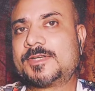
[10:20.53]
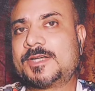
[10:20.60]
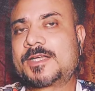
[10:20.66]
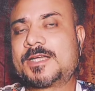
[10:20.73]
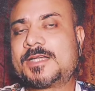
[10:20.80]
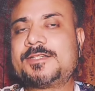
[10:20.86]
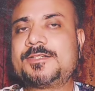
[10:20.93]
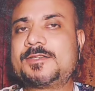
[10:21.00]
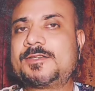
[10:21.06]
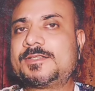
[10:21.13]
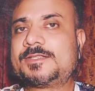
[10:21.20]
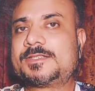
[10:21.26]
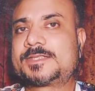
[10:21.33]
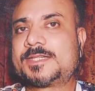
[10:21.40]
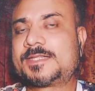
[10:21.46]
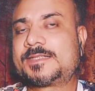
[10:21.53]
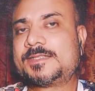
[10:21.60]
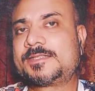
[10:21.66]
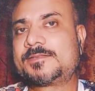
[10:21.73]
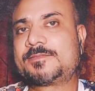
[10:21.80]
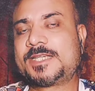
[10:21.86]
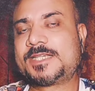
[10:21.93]
a cardiologist, that
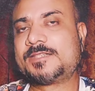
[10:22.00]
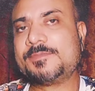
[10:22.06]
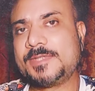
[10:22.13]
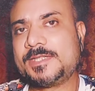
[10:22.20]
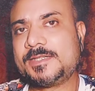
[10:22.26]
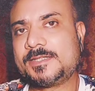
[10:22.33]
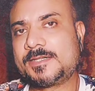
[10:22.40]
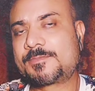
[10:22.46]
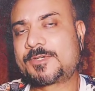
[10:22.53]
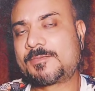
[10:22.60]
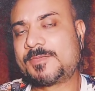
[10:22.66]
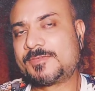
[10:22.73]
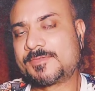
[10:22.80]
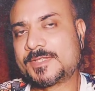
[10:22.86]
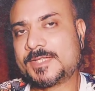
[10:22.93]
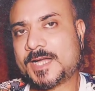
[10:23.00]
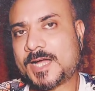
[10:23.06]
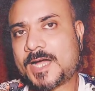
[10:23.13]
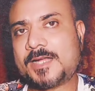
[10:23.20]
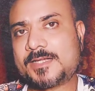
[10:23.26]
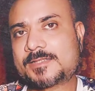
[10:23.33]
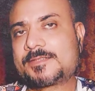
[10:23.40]
it might be a problem with the
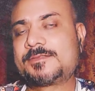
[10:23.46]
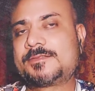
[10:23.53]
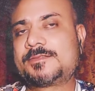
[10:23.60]
heart.